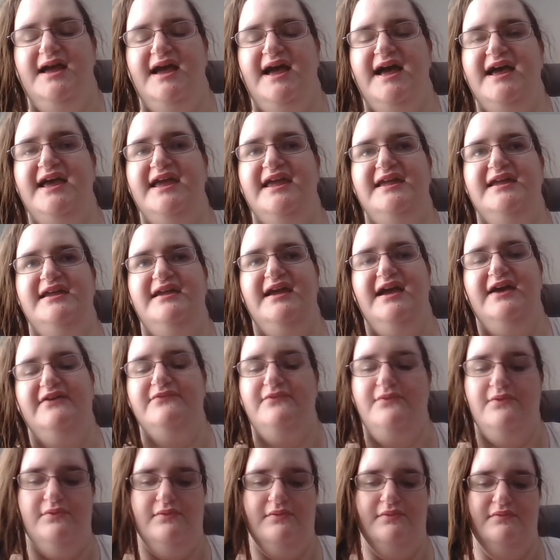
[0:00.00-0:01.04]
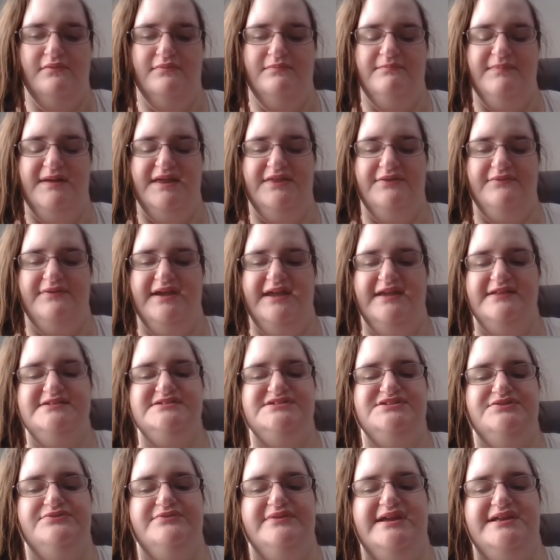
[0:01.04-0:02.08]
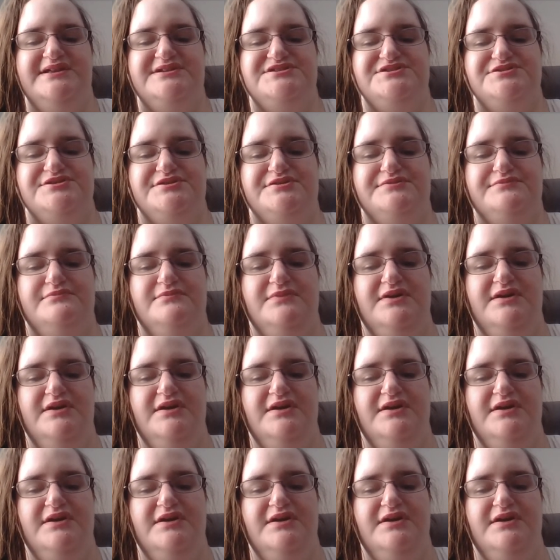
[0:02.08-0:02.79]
I have a goal, by the way, to enter